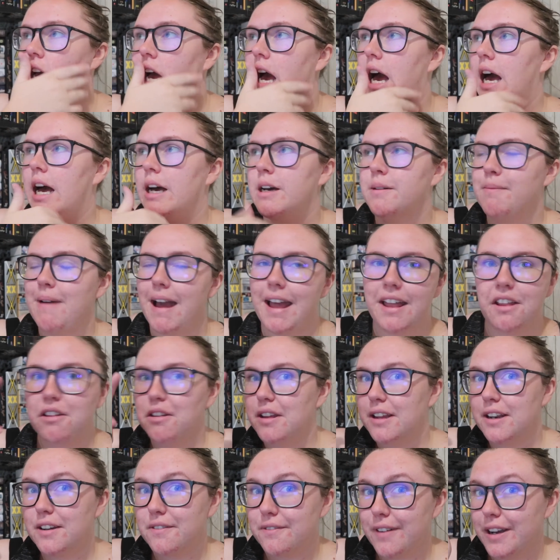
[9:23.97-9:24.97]

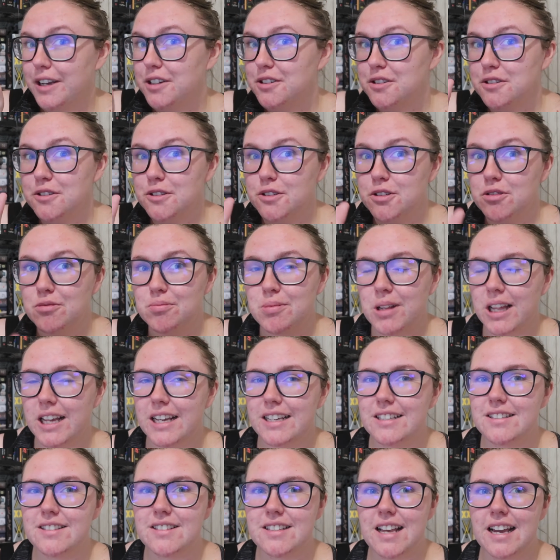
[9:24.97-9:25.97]
alien invasion took
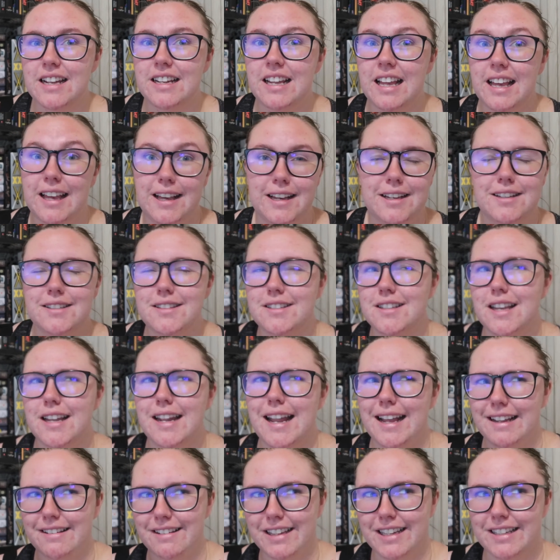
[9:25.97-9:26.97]
place, and he's an
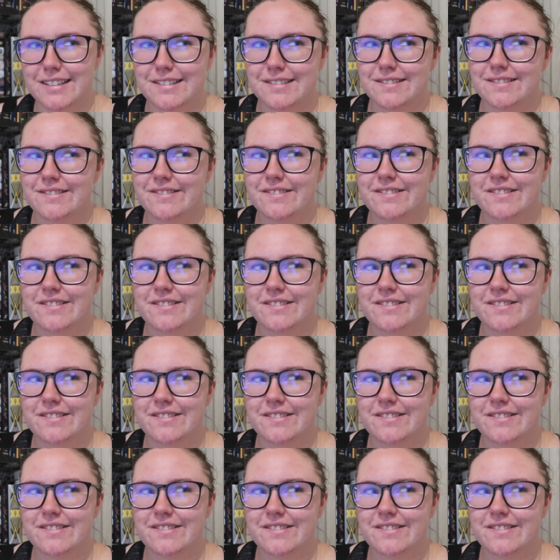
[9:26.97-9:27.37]
alien